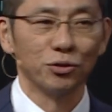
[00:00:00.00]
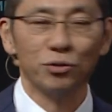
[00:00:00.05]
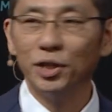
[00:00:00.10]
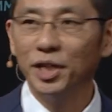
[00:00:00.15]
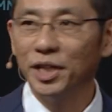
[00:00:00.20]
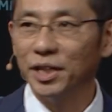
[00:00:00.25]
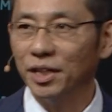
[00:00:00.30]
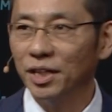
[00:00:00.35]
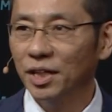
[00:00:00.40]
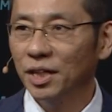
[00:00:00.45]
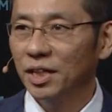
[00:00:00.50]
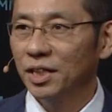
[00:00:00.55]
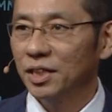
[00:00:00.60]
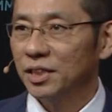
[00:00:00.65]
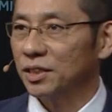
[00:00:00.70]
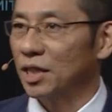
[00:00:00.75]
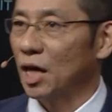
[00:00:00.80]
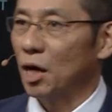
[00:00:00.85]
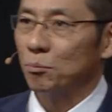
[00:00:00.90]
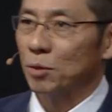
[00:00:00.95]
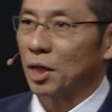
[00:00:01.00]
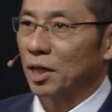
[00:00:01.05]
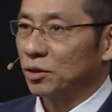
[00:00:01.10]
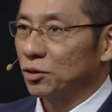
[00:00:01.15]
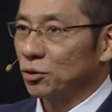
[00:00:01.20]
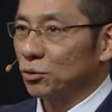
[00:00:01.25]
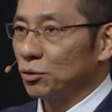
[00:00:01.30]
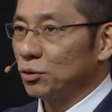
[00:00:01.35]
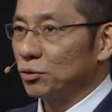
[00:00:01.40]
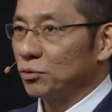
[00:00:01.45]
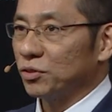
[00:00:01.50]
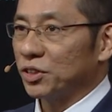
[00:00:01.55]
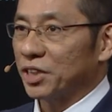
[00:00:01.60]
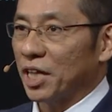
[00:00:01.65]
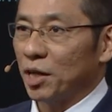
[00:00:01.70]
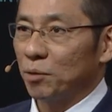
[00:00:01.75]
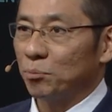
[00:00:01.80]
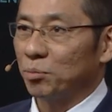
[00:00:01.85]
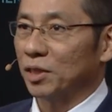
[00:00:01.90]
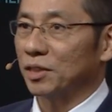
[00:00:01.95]
tree. Some are dude
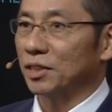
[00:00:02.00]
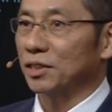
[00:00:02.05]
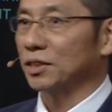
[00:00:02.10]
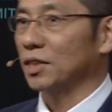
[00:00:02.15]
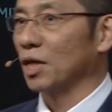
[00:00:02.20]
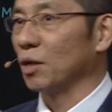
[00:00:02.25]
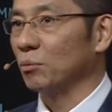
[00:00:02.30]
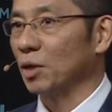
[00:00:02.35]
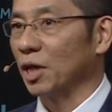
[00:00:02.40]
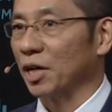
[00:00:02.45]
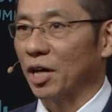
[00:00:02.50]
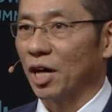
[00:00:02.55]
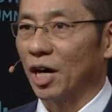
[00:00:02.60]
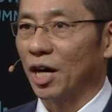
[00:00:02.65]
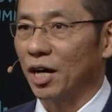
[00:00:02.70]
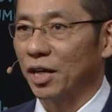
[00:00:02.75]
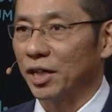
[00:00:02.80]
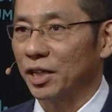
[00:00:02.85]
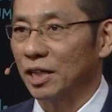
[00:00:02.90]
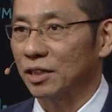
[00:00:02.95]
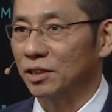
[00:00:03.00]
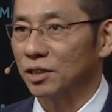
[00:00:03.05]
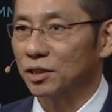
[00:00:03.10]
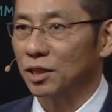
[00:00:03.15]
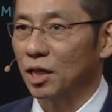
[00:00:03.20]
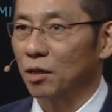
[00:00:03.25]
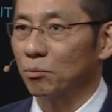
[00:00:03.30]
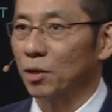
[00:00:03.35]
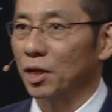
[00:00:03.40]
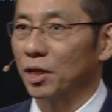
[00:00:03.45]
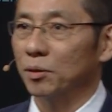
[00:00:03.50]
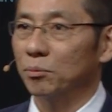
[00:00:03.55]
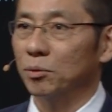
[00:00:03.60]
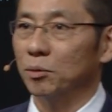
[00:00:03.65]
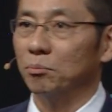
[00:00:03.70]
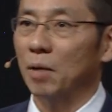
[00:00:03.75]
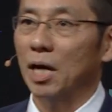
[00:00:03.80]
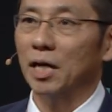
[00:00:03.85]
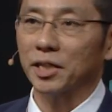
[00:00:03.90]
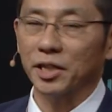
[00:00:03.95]
shape and some are gari and some are
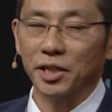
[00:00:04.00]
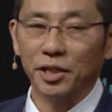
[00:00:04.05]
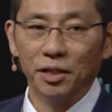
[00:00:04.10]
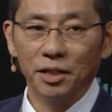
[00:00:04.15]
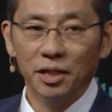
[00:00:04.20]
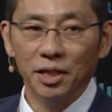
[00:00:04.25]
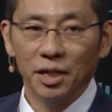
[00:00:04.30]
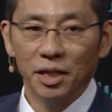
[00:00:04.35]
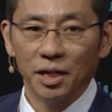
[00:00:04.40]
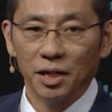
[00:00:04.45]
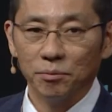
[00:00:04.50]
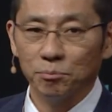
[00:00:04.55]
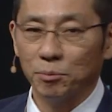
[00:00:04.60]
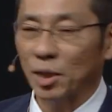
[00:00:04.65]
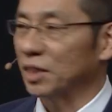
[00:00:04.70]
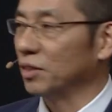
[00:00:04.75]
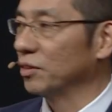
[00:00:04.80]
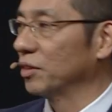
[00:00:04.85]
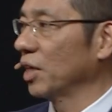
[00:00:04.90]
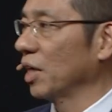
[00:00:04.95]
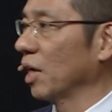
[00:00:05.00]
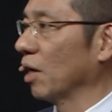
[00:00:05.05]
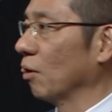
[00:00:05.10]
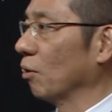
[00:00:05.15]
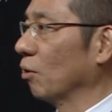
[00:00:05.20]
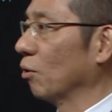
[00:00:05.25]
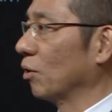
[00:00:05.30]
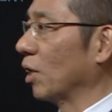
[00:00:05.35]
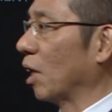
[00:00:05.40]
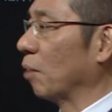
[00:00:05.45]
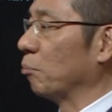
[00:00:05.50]
even monkey. But they are all